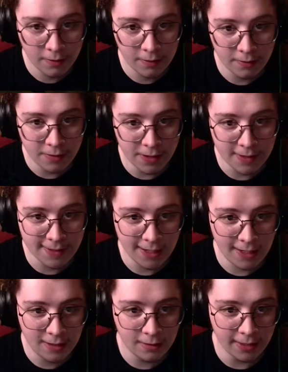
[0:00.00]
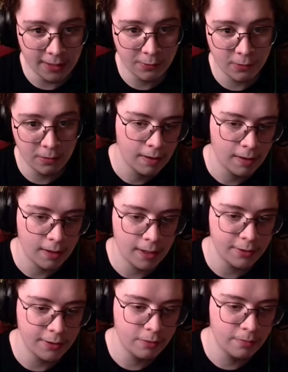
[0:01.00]
This is a clean room. I
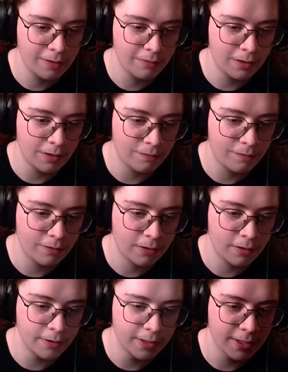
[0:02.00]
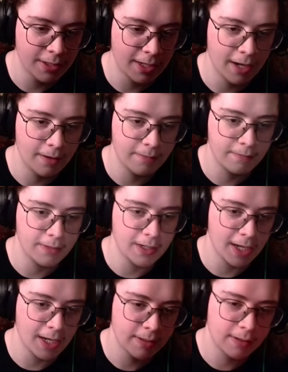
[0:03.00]
do believe you can fall in this gap,
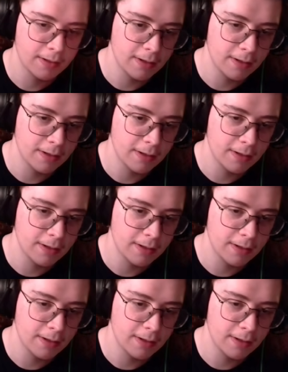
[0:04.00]
yes.